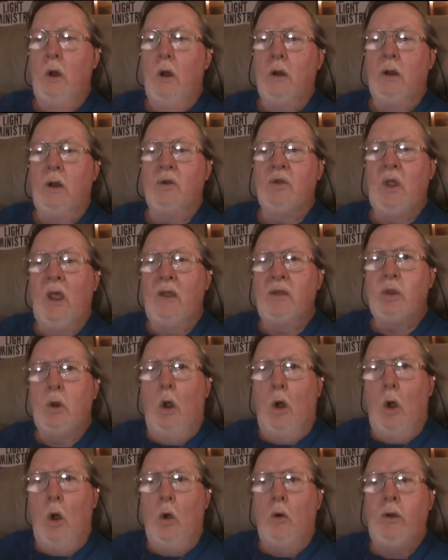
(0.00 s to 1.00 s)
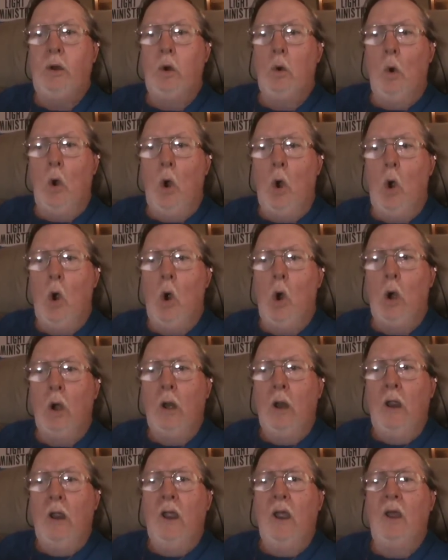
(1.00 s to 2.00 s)
Because that's all you are,
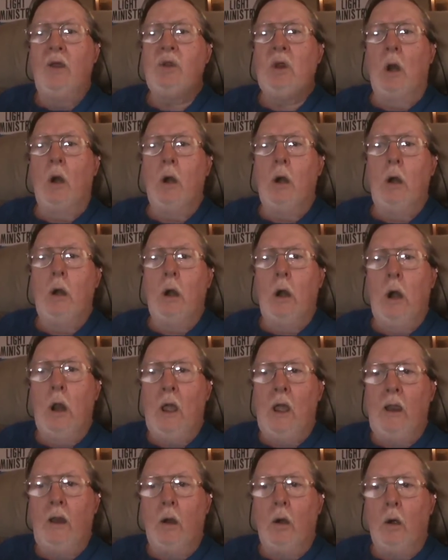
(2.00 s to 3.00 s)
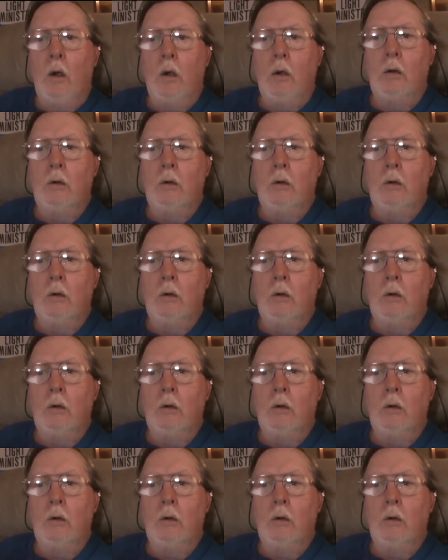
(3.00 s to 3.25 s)
is a liar.